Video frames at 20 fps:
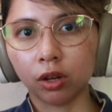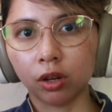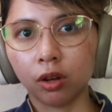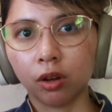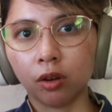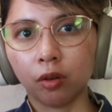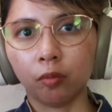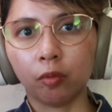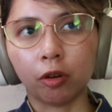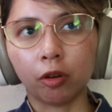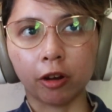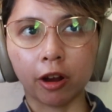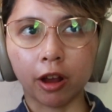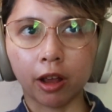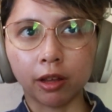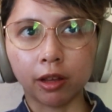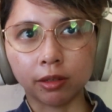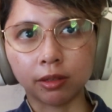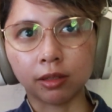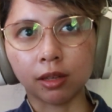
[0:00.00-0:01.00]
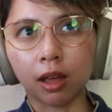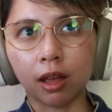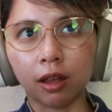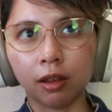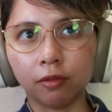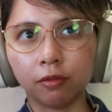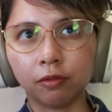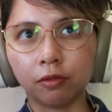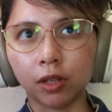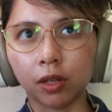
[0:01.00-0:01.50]
Whereas
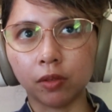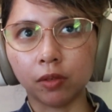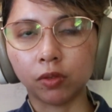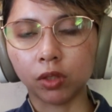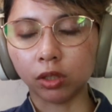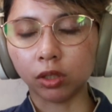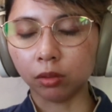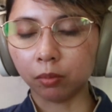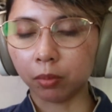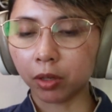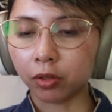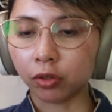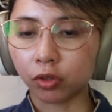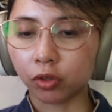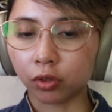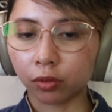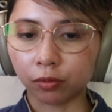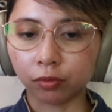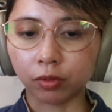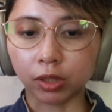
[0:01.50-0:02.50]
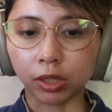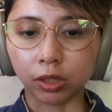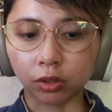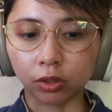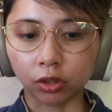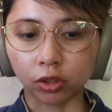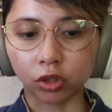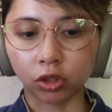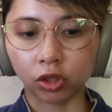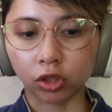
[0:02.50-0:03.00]
I've done a bunch of
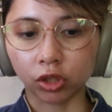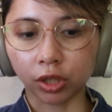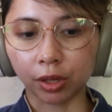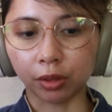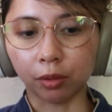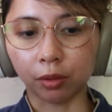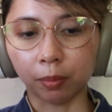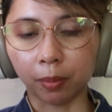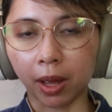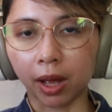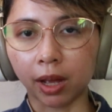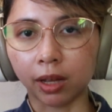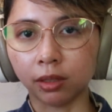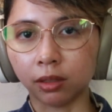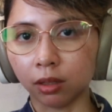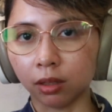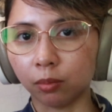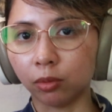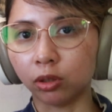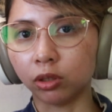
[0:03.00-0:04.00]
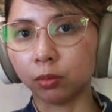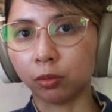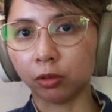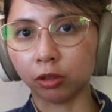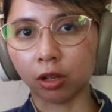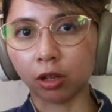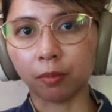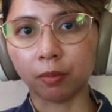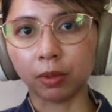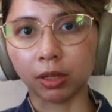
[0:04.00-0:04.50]
research in the past in multiple
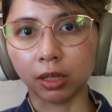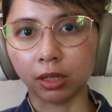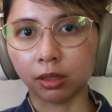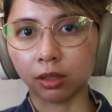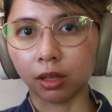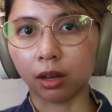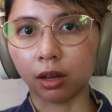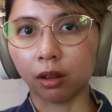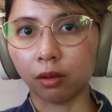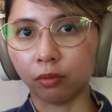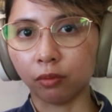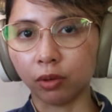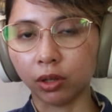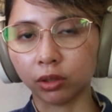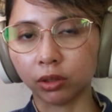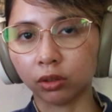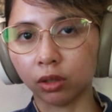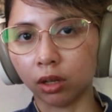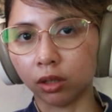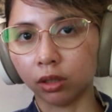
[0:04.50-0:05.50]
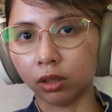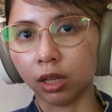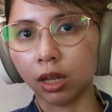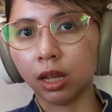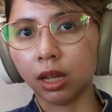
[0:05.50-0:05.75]
companies that I've worked on,